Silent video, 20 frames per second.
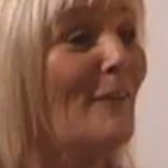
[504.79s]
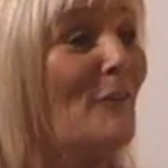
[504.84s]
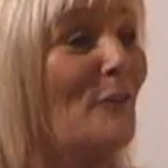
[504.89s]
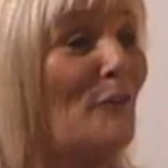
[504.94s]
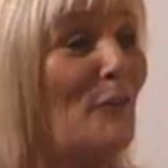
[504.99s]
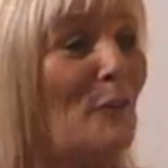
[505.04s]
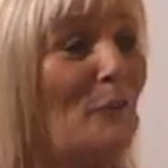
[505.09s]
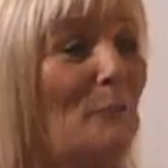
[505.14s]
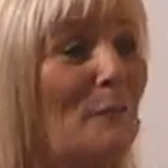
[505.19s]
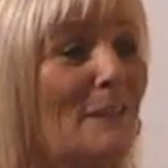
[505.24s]

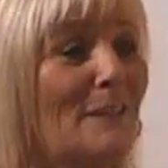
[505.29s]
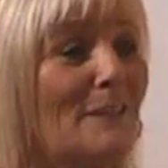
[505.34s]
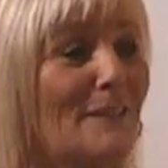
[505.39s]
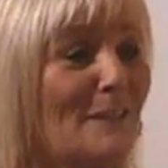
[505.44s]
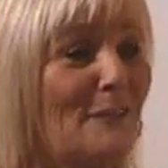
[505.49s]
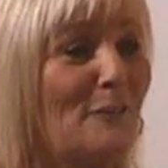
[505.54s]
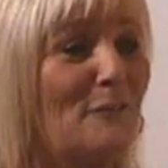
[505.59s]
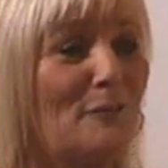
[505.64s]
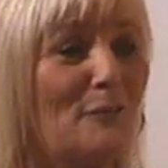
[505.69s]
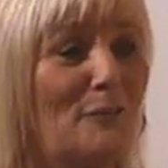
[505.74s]
the room is
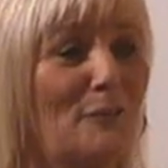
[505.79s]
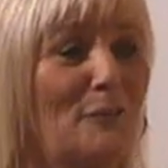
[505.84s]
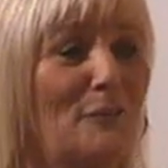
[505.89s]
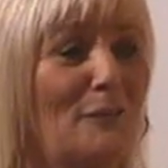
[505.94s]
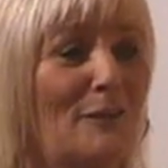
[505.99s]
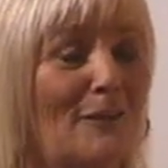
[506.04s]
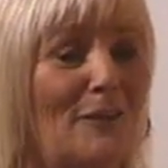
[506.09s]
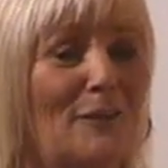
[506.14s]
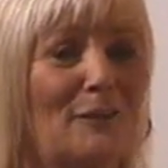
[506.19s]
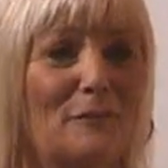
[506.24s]
so
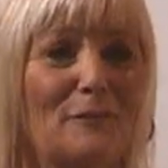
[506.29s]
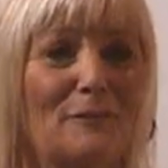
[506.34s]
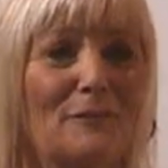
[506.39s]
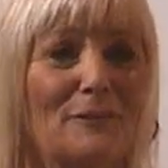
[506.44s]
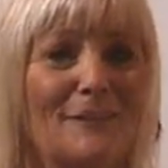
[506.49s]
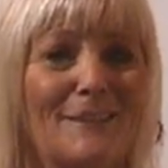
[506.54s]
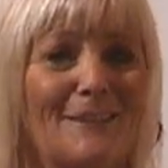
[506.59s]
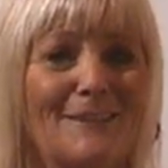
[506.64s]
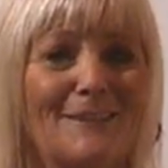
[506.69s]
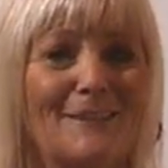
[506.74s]
full
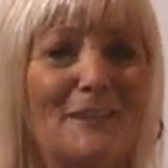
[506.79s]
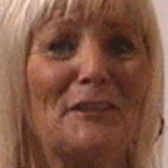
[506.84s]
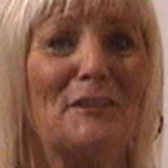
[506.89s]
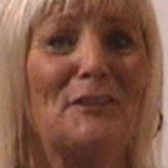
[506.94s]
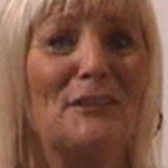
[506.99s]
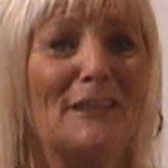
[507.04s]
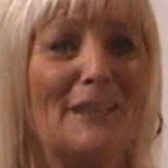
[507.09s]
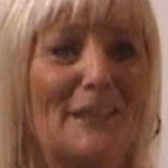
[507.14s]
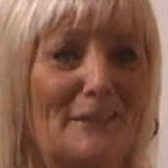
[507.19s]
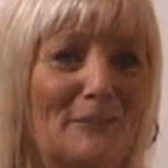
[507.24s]
of
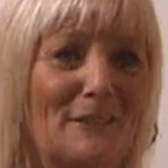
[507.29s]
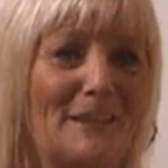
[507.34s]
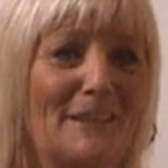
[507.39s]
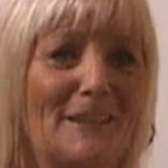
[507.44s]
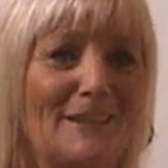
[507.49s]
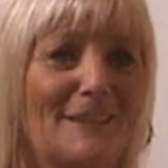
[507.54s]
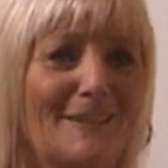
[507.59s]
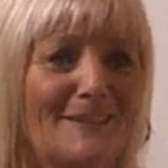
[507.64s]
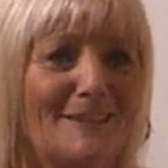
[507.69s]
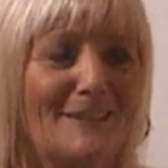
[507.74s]
such a
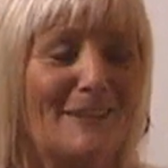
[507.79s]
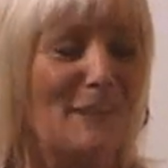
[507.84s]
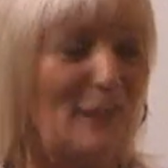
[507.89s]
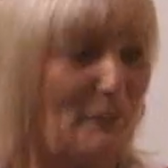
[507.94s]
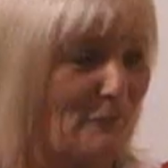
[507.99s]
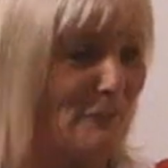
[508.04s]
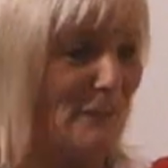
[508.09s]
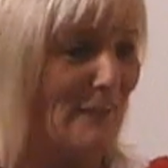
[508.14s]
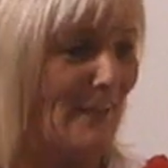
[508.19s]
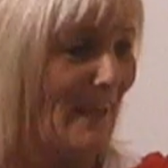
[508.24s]
lovely,
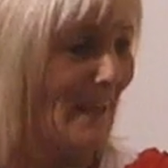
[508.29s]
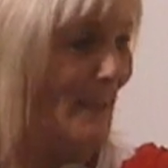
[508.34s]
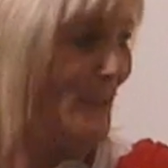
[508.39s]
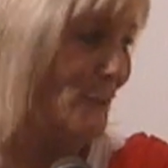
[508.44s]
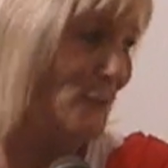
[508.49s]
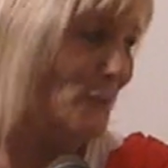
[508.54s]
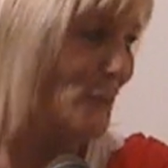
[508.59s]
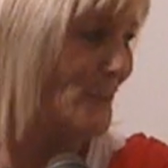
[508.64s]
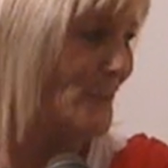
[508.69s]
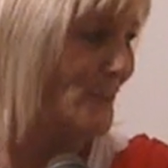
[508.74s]
loving
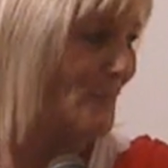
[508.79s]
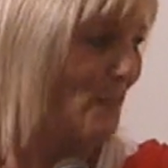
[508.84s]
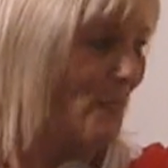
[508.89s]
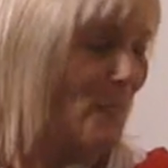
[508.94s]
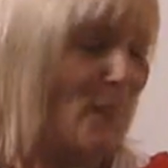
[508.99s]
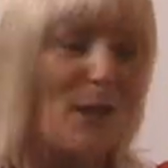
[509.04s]
energy.